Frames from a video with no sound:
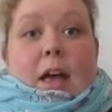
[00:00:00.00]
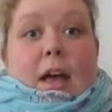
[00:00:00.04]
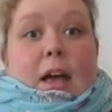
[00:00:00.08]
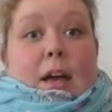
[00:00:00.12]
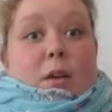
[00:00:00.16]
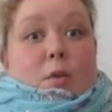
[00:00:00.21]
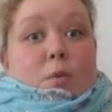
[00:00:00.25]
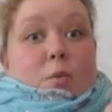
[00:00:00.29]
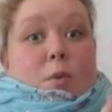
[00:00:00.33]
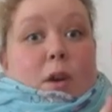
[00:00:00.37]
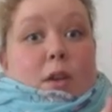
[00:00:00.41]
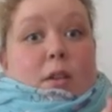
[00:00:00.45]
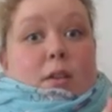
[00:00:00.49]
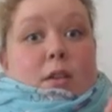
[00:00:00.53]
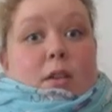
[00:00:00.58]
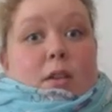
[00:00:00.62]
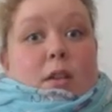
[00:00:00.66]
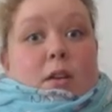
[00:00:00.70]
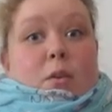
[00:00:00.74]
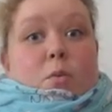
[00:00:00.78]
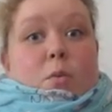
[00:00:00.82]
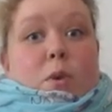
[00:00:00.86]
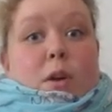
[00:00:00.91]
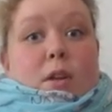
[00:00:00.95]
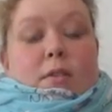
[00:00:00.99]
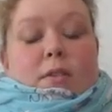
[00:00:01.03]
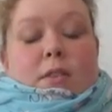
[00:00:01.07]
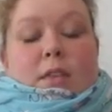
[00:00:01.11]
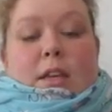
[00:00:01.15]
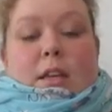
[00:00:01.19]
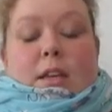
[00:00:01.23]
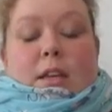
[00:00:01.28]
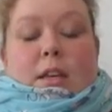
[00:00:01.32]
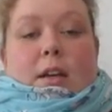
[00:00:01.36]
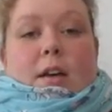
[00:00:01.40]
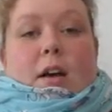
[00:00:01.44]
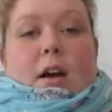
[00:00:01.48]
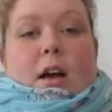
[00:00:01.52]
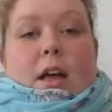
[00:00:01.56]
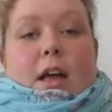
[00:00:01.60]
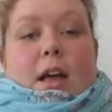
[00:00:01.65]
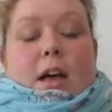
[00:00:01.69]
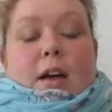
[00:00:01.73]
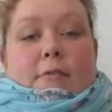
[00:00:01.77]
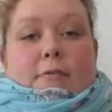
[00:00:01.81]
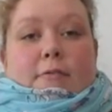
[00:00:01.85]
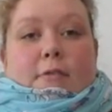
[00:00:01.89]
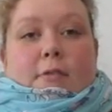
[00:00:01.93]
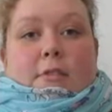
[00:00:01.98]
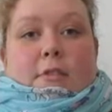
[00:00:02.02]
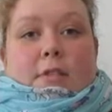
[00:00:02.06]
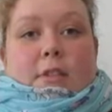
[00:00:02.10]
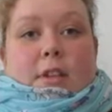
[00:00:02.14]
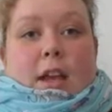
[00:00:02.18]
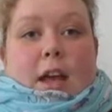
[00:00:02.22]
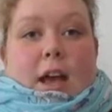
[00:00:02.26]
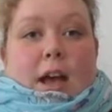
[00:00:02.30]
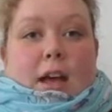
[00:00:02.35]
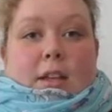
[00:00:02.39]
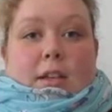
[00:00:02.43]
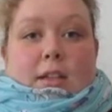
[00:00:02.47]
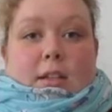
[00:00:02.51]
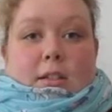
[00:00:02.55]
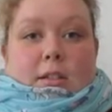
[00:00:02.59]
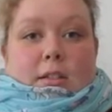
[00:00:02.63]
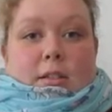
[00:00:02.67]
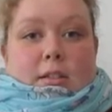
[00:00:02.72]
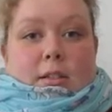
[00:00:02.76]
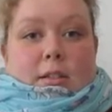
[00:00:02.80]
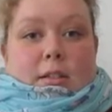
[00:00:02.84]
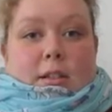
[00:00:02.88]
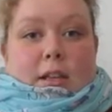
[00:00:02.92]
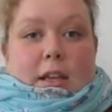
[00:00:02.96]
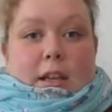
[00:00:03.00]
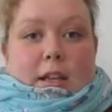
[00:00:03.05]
And one thing, I haven't added